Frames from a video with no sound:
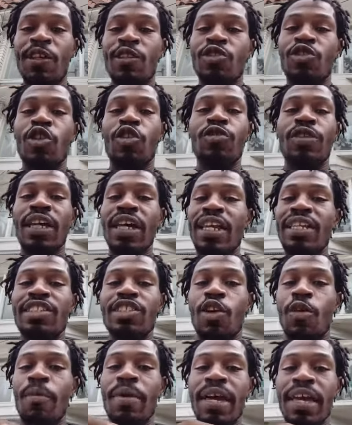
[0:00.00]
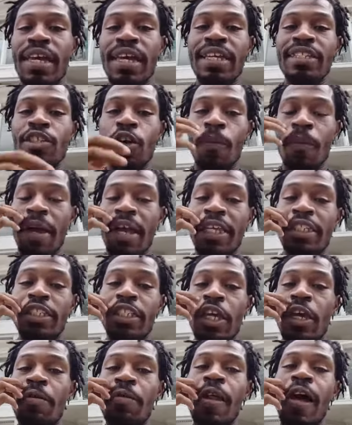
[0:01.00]
So then it's gonna make it it's gonna make it
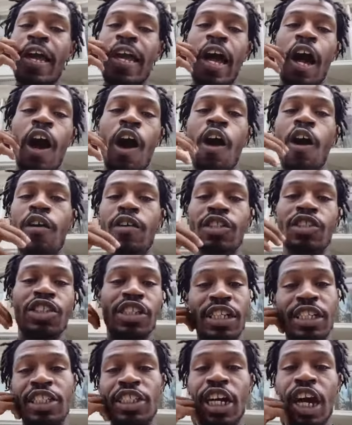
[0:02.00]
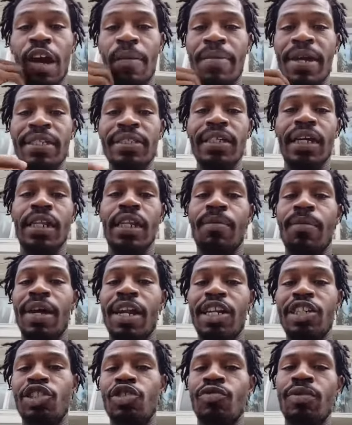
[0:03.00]
seem like all the shit that y'all been telling
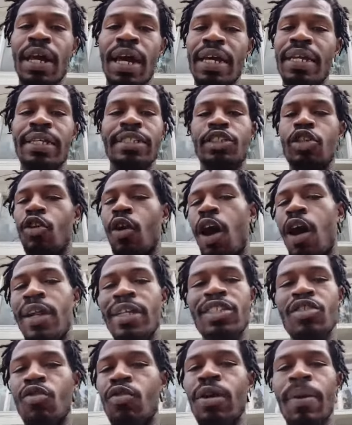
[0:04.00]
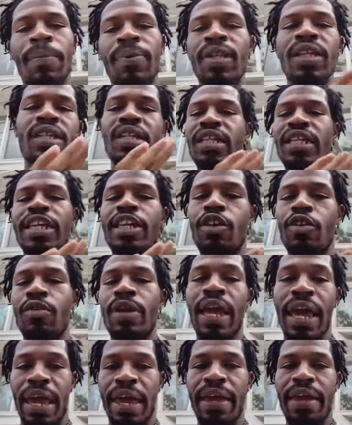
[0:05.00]
about us uniting is gonna all it's gonna completely kill
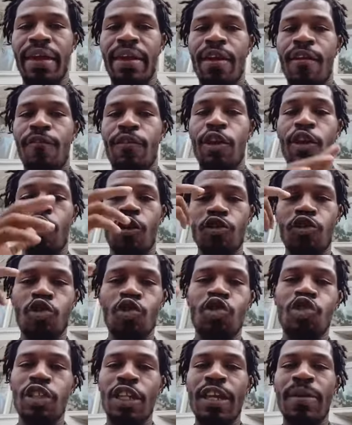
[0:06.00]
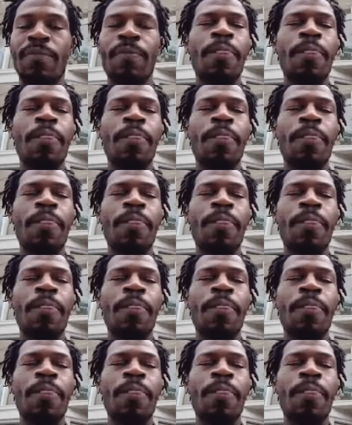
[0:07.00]
that for those who sleep.